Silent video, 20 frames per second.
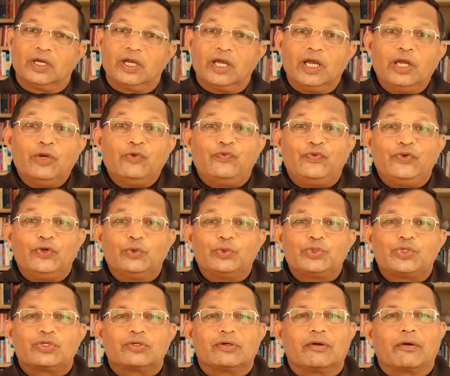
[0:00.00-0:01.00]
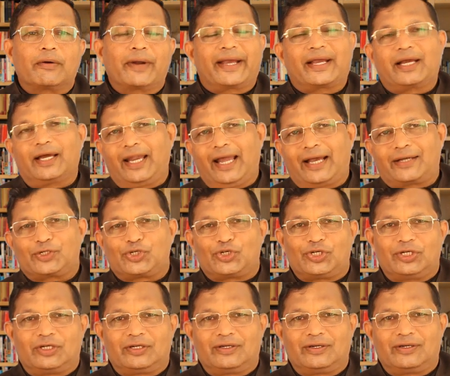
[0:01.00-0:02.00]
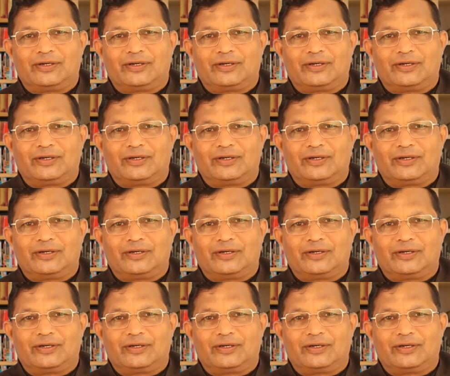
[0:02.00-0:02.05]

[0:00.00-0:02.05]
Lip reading: Infused recollection